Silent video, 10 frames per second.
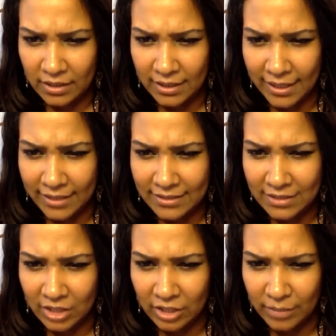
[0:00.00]
and now he's
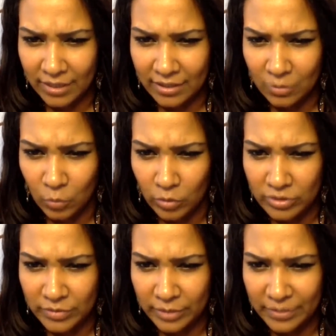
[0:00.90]
talking about
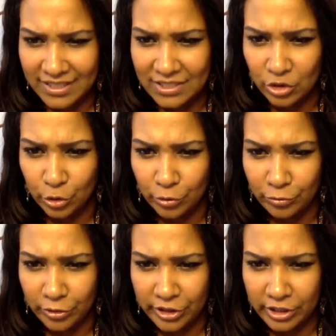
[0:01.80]
wants me to be his
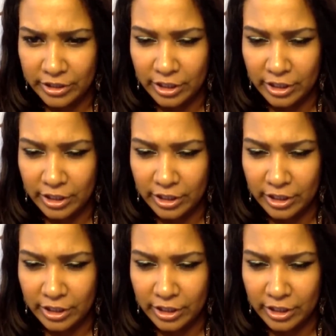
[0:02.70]
girlfriend